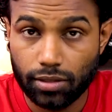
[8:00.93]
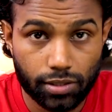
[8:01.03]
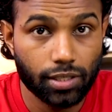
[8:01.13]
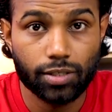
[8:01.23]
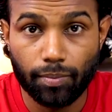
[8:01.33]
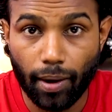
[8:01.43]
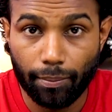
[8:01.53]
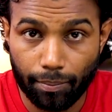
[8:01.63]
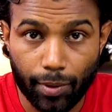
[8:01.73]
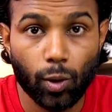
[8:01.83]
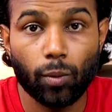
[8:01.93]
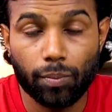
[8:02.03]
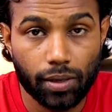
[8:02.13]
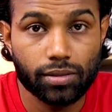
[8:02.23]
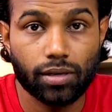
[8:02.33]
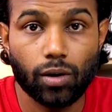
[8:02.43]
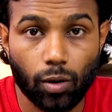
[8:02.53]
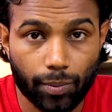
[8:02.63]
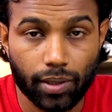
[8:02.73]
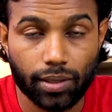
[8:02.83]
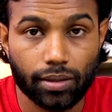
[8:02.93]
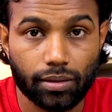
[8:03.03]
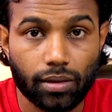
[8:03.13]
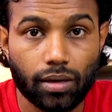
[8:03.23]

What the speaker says: just my pure personal opinion.